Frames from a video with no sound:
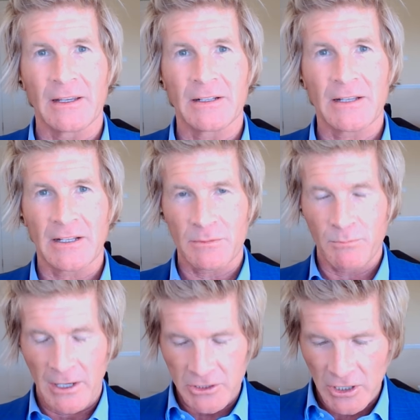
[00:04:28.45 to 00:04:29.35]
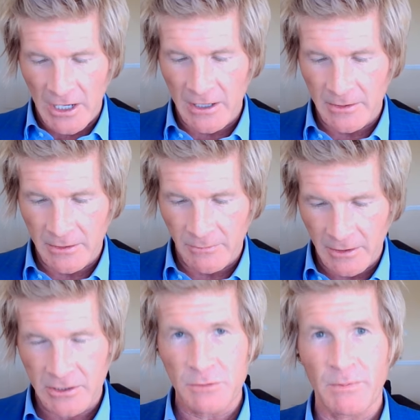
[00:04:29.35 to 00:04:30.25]
It's like this big giant, it
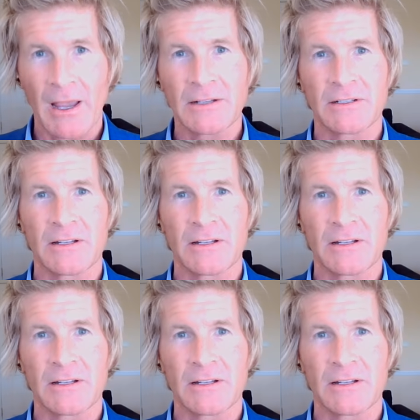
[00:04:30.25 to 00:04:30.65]
expands